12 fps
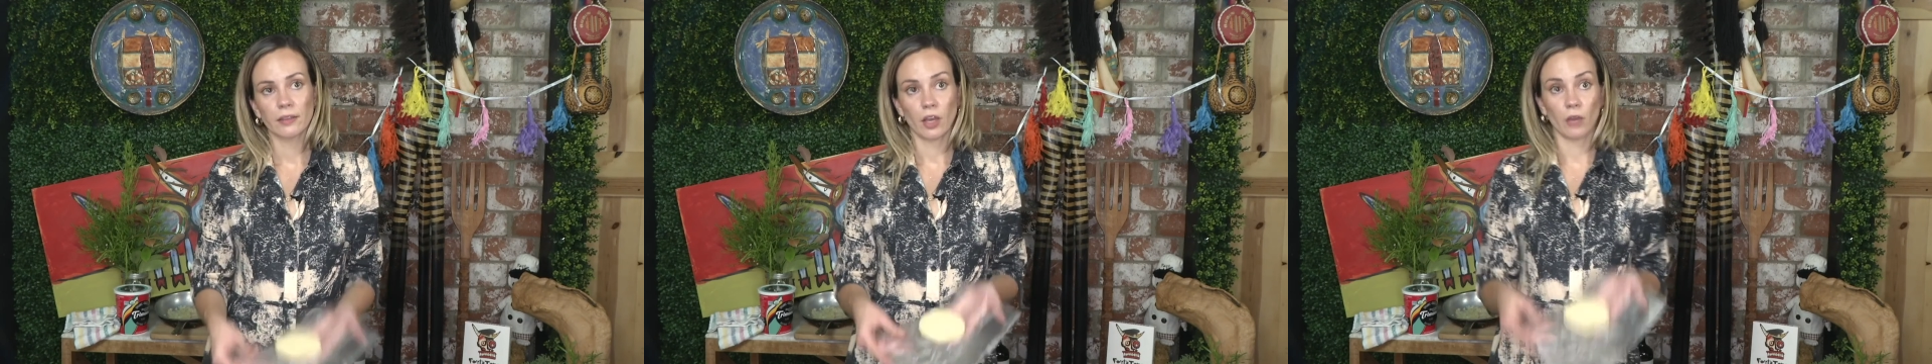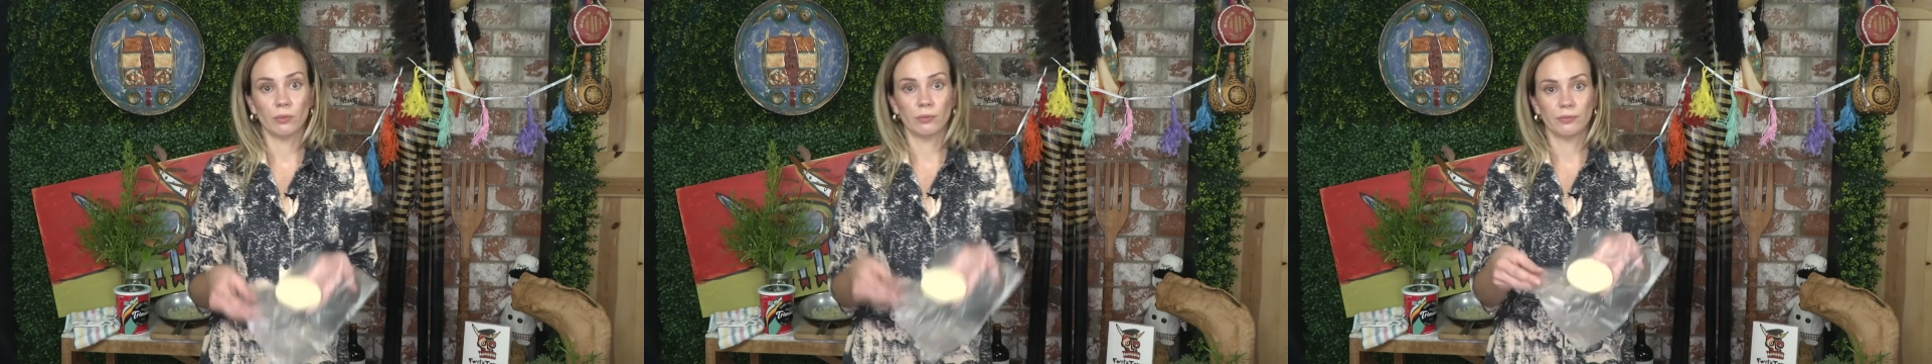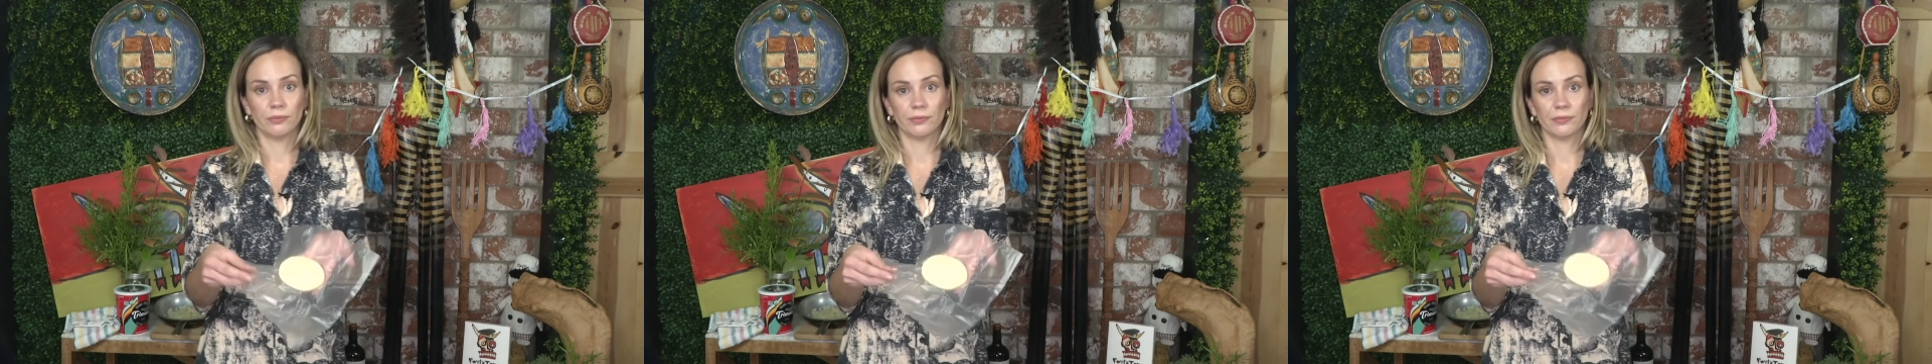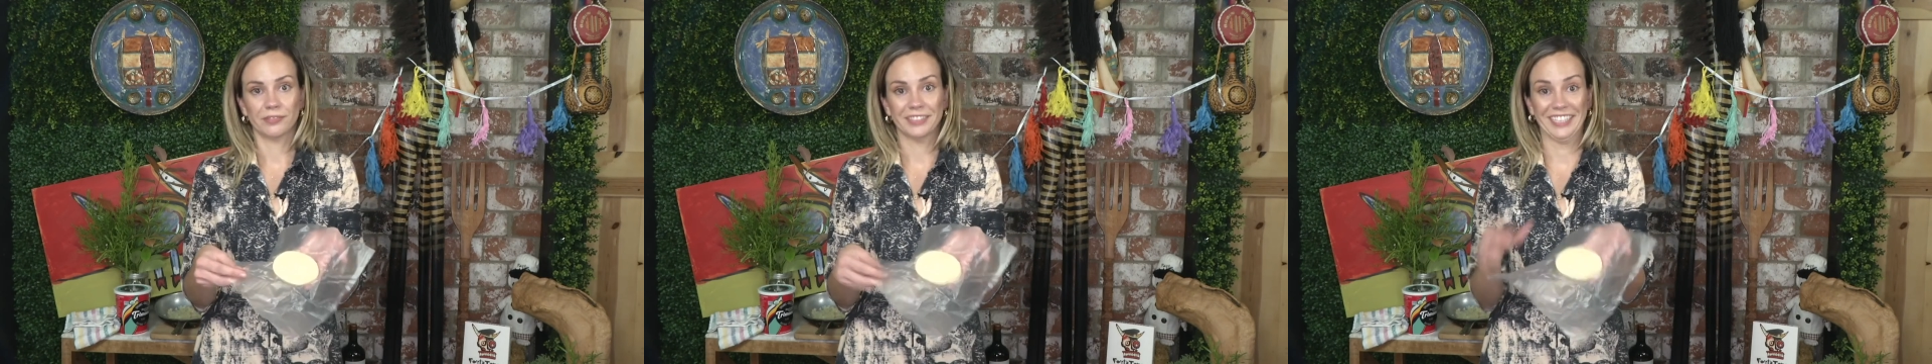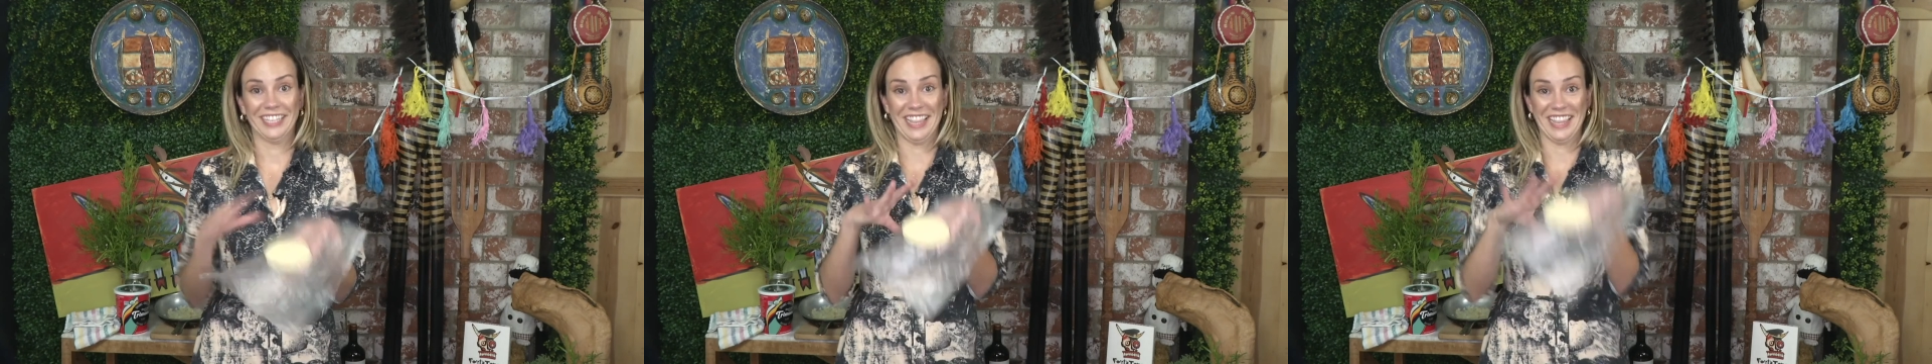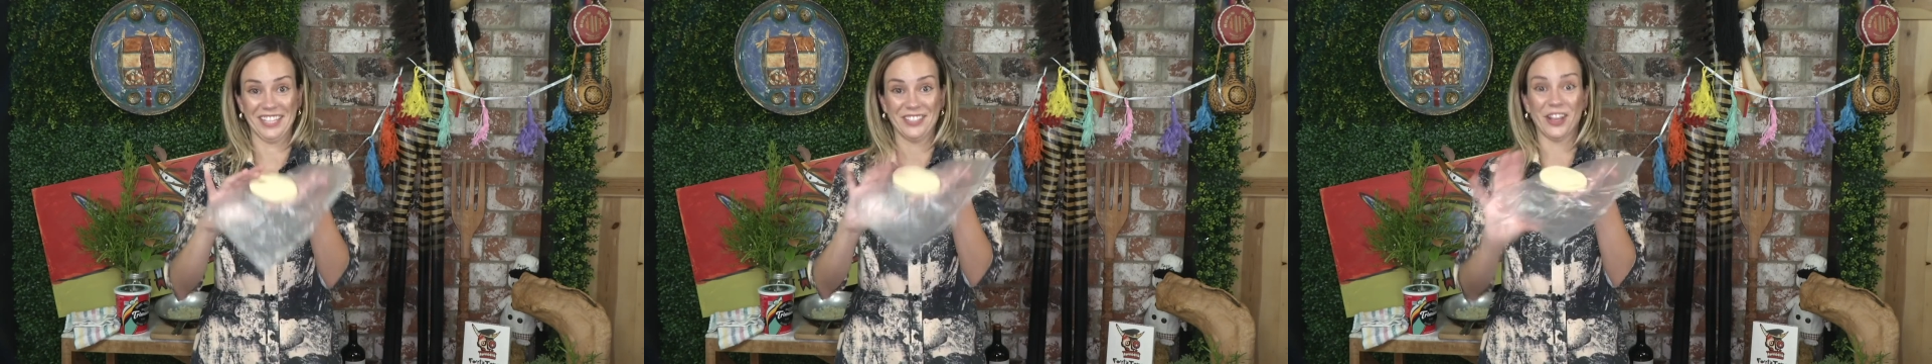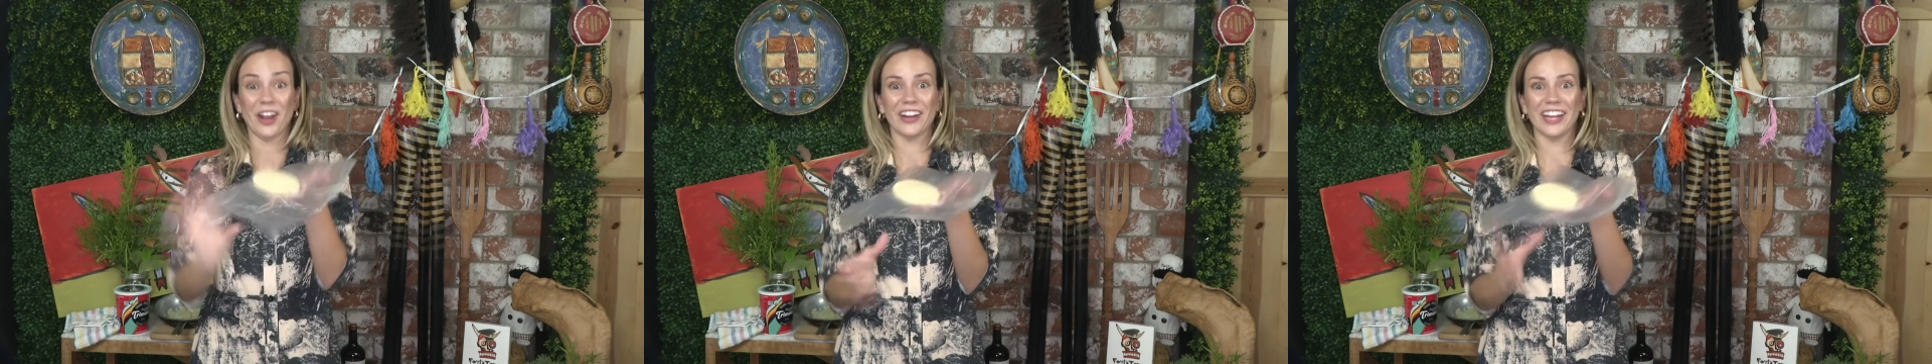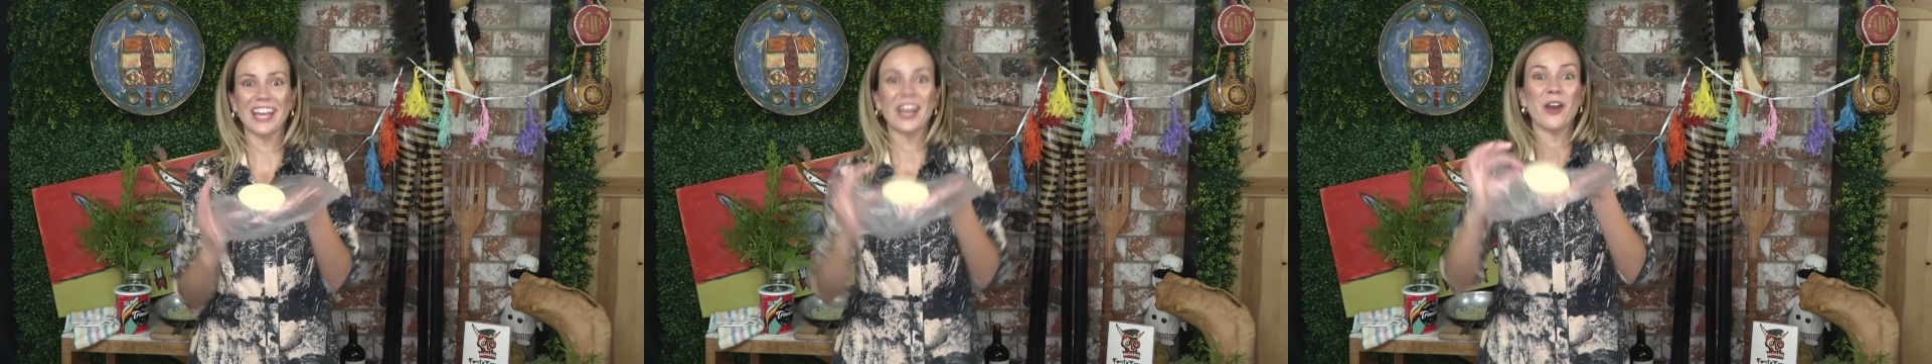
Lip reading: Oh, sorry.